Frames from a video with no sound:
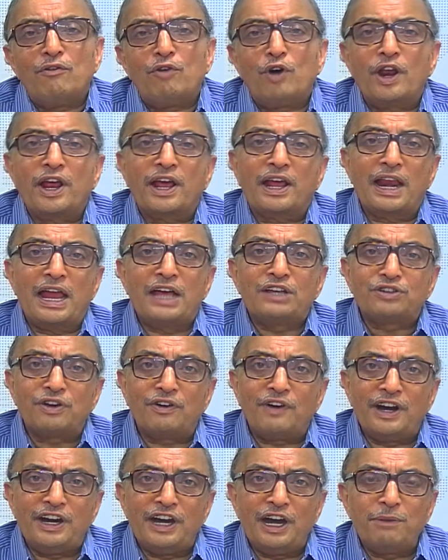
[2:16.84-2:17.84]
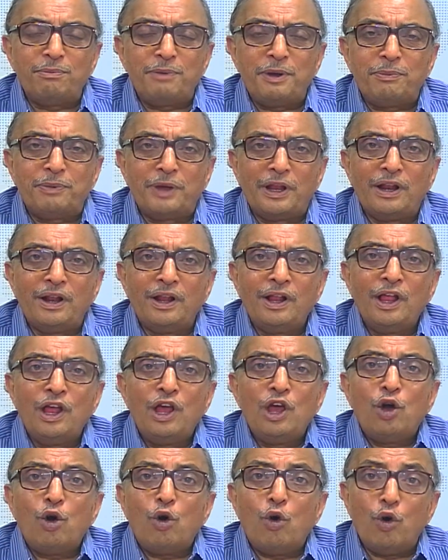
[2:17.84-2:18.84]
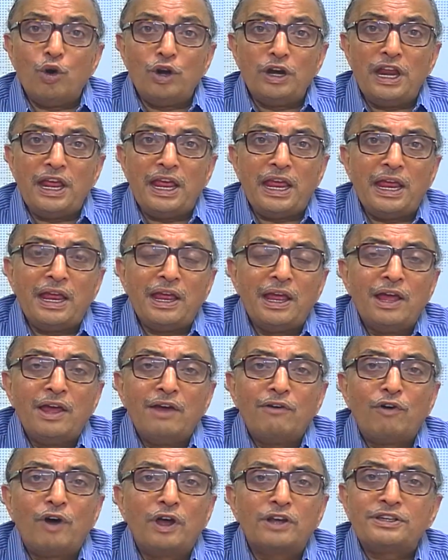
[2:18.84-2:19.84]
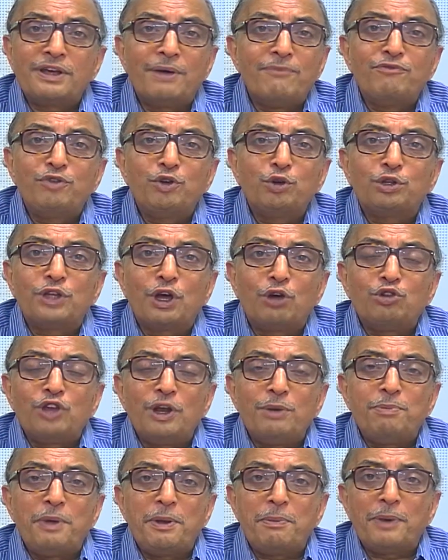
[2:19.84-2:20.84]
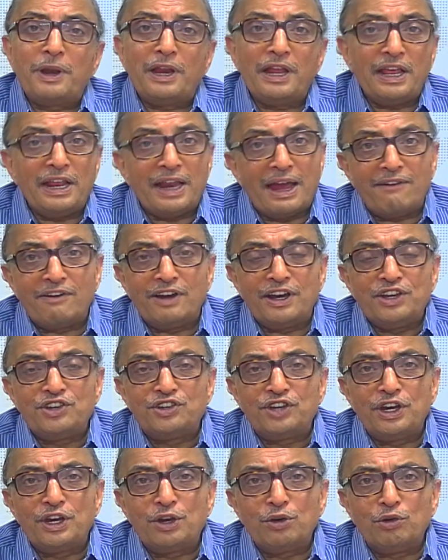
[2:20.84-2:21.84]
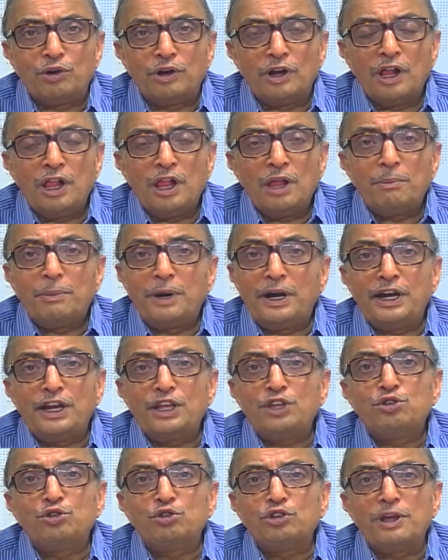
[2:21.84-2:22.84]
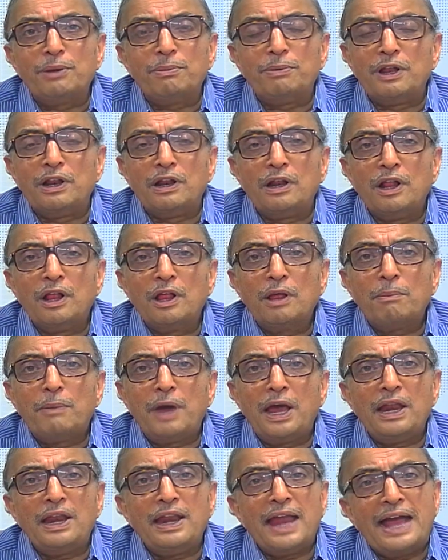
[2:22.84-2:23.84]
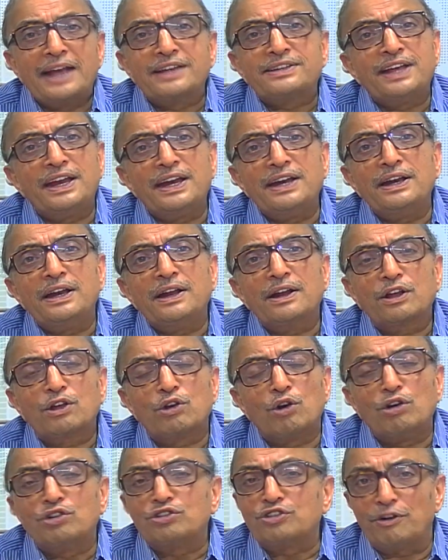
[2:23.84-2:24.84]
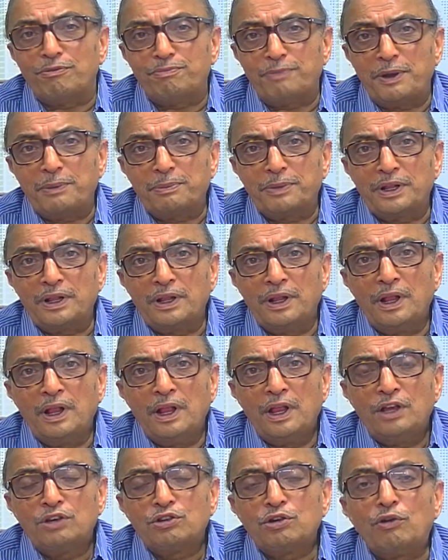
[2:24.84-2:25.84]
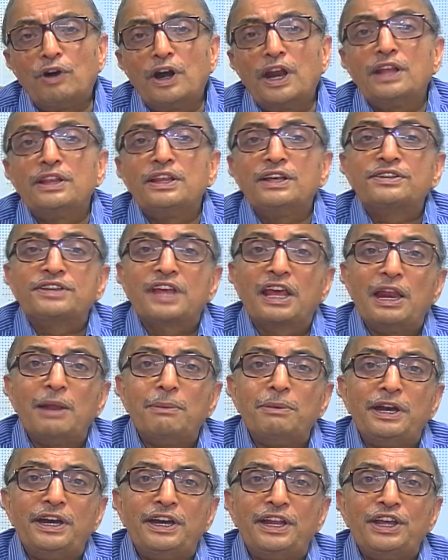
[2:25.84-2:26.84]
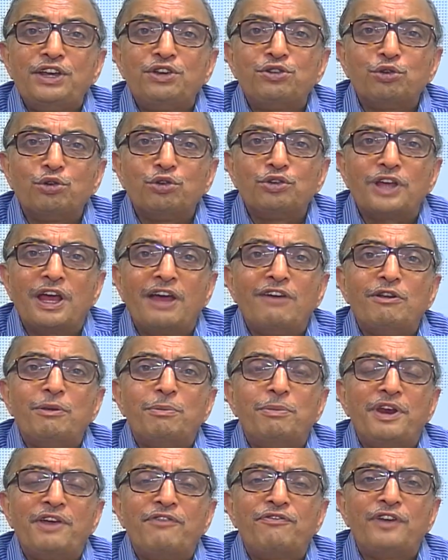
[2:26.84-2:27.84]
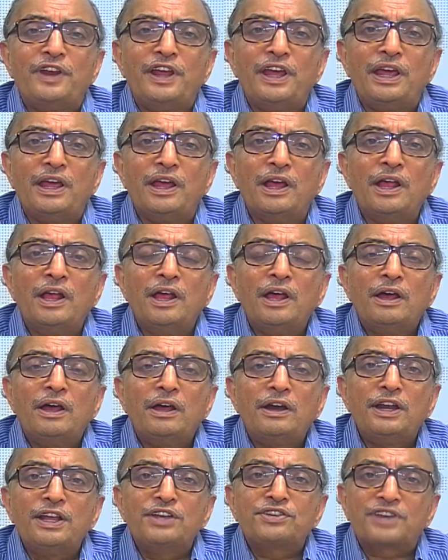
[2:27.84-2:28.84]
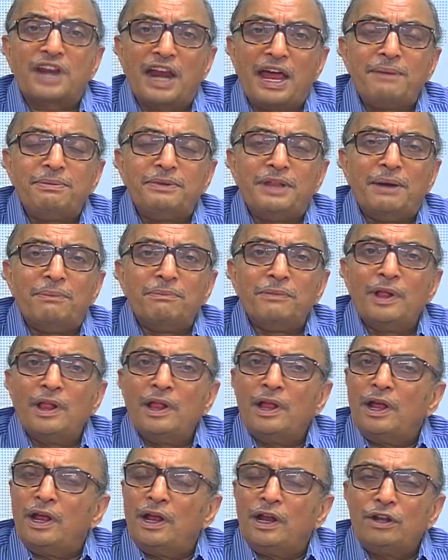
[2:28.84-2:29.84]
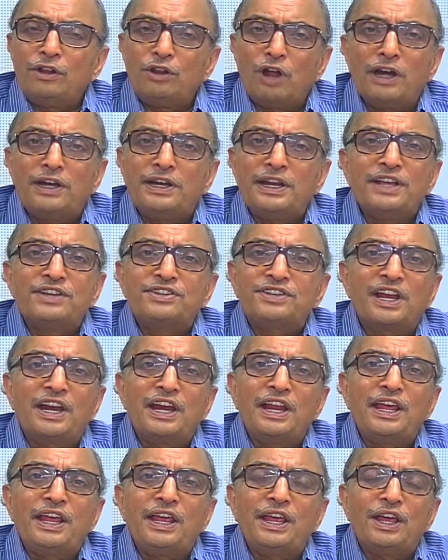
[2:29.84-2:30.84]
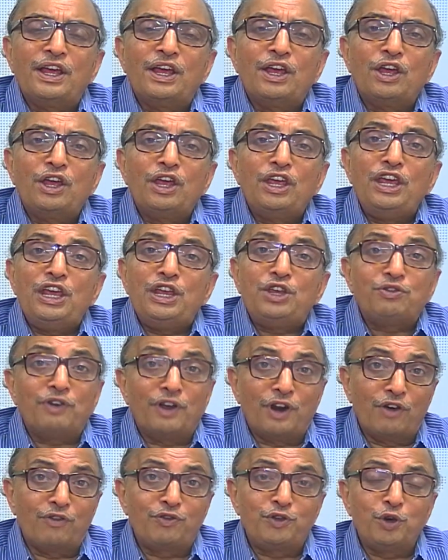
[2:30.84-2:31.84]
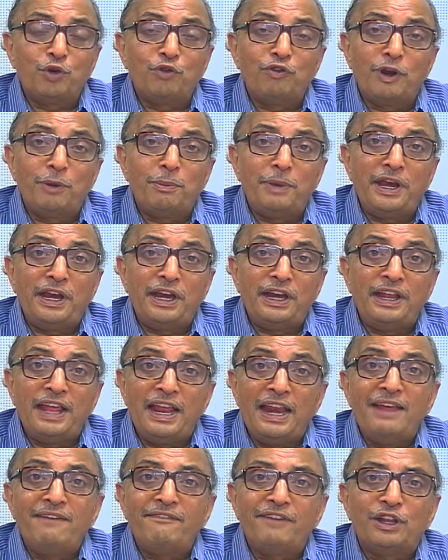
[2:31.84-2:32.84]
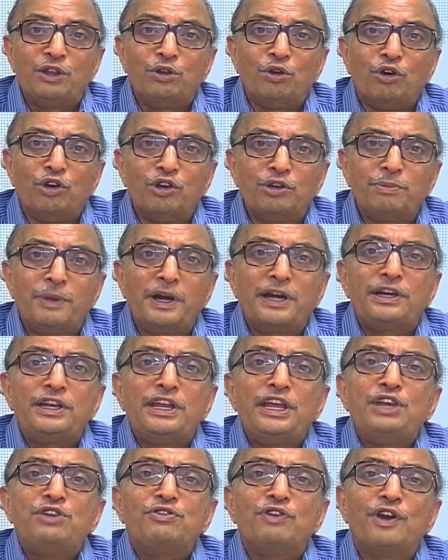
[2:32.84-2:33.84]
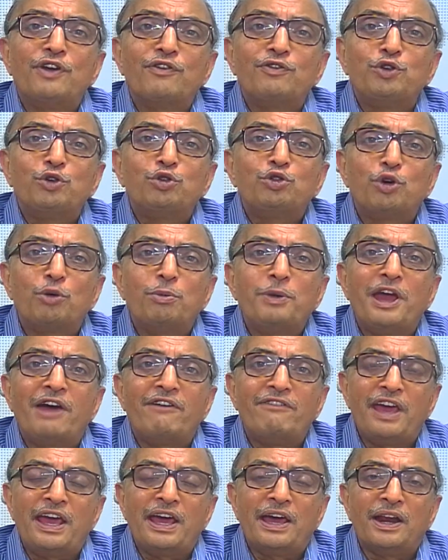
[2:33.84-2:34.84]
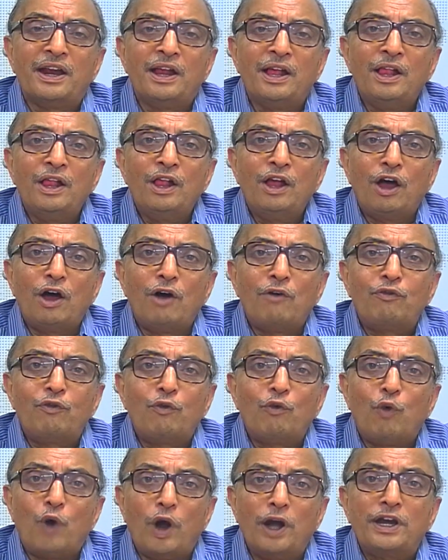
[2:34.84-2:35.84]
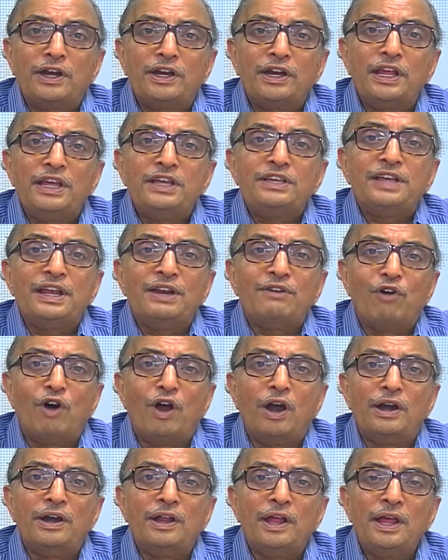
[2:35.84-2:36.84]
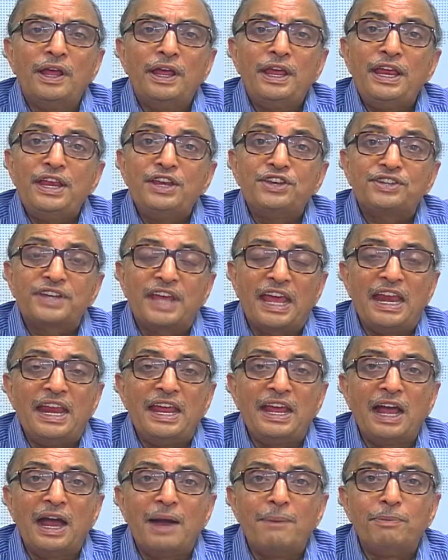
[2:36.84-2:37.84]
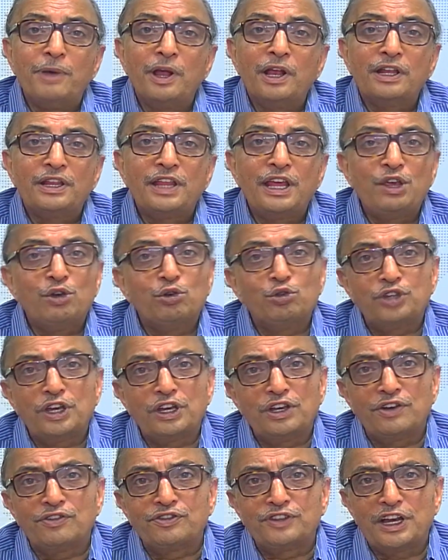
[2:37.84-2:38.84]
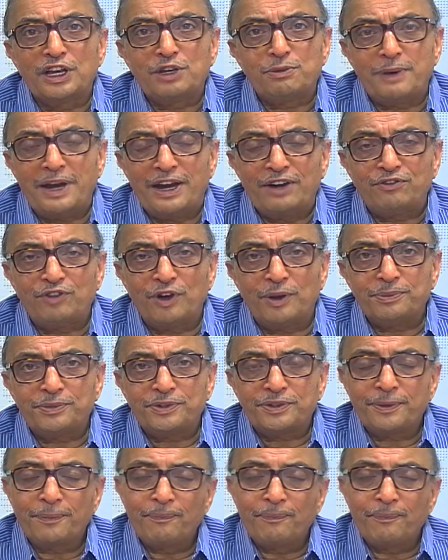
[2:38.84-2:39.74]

for a class of 100 people, only for some few thousand people in our institute, but it is usable by lakhs and crores of people. So, what are the scalability issues? I will briefly describe them. Not necessarily each one of you will be dealing with those, but each one of you should be aware of what is involved in scaling up the usage of such platforms.